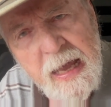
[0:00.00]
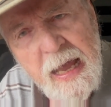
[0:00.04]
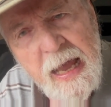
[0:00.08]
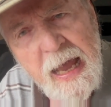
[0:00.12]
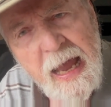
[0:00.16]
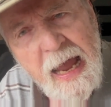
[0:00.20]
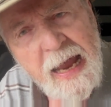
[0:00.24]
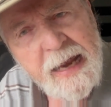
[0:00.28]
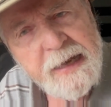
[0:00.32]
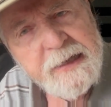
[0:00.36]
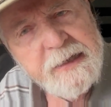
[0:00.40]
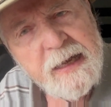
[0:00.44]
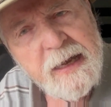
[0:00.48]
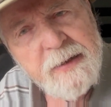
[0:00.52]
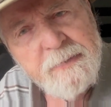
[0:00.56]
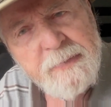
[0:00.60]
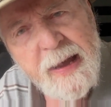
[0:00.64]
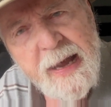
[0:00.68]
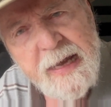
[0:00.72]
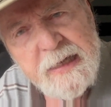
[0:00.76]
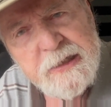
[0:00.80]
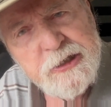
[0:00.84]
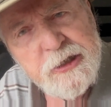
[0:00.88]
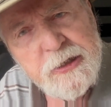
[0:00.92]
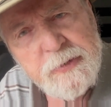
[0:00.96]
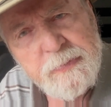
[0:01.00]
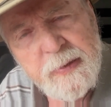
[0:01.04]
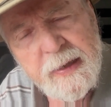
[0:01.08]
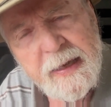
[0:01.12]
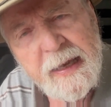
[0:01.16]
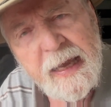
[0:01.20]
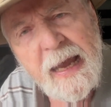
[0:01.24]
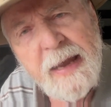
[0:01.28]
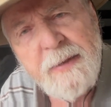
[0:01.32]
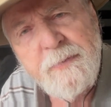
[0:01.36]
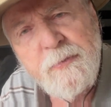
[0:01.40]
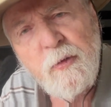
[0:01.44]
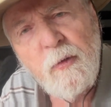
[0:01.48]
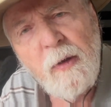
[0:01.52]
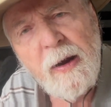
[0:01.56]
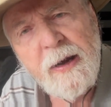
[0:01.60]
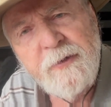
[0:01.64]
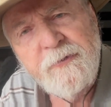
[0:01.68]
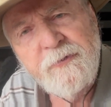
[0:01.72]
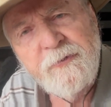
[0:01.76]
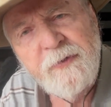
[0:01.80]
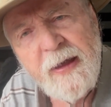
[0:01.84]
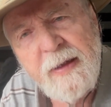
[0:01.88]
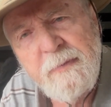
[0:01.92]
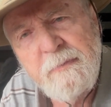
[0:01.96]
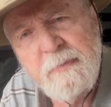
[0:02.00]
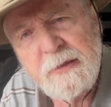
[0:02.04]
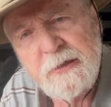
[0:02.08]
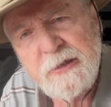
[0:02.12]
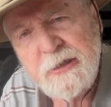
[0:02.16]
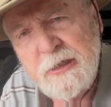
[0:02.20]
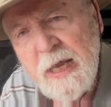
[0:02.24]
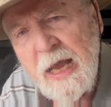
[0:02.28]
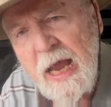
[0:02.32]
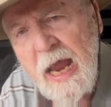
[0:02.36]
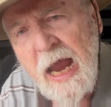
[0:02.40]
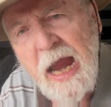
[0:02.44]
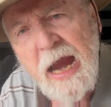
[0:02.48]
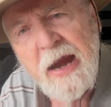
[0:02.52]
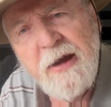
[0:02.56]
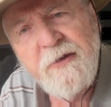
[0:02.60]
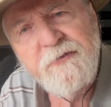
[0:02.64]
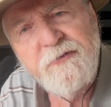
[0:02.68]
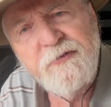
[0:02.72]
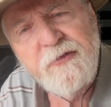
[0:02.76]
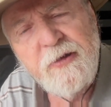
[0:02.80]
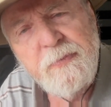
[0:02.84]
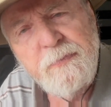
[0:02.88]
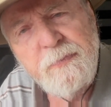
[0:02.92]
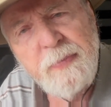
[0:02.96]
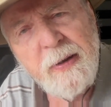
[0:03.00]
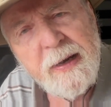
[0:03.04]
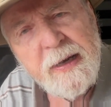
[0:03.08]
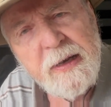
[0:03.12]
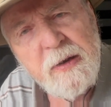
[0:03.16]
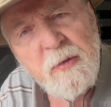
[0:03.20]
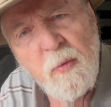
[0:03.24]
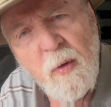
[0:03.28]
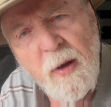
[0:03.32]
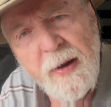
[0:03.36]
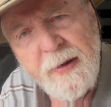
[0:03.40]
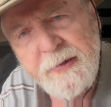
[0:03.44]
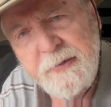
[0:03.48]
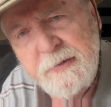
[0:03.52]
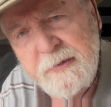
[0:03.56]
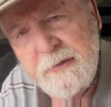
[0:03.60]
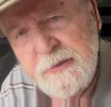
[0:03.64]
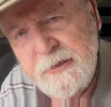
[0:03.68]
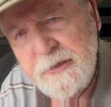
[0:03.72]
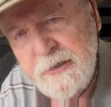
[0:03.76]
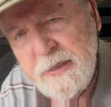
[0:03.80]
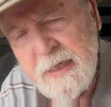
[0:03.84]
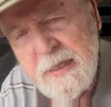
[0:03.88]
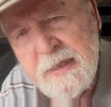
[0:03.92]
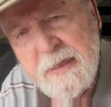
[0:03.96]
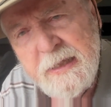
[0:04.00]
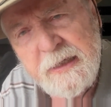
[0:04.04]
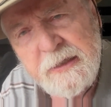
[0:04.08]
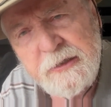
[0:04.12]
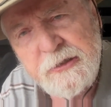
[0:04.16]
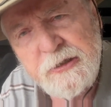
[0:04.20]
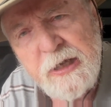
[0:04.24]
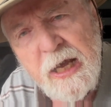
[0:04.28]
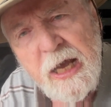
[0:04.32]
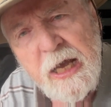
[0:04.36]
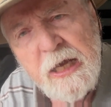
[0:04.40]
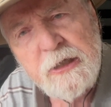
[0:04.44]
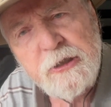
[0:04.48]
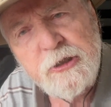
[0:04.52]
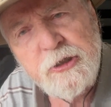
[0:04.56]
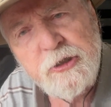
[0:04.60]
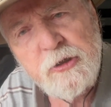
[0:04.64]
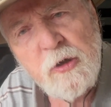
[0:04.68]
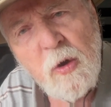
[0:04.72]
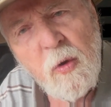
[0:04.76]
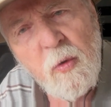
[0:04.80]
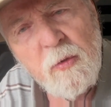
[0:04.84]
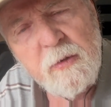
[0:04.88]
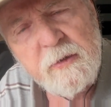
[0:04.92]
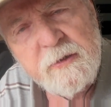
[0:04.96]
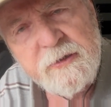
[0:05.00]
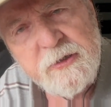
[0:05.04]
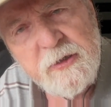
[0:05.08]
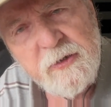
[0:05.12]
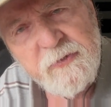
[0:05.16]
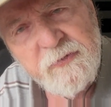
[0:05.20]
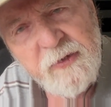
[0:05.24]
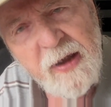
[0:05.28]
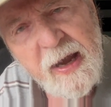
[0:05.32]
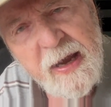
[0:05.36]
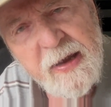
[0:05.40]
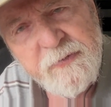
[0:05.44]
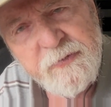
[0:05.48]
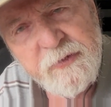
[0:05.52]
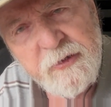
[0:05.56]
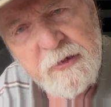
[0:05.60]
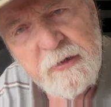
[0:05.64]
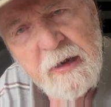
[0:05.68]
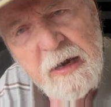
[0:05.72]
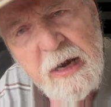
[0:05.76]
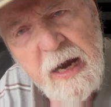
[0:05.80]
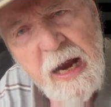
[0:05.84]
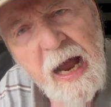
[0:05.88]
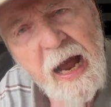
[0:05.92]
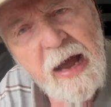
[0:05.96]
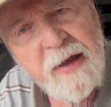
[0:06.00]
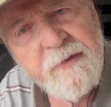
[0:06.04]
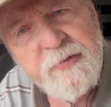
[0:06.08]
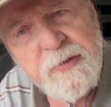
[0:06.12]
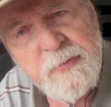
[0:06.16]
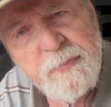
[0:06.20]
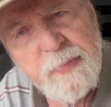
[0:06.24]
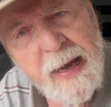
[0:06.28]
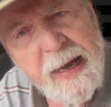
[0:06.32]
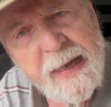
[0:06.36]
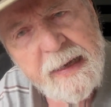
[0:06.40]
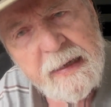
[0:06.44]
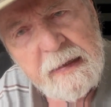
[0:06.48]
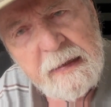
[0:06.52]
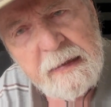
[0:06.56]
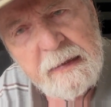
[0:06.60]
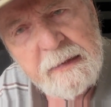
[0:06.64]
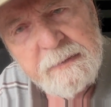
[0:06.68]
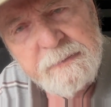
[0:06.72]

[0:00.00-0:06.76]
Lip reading: And Commanche became quite famous. Everybody wanted to see this sole survivor of the battle.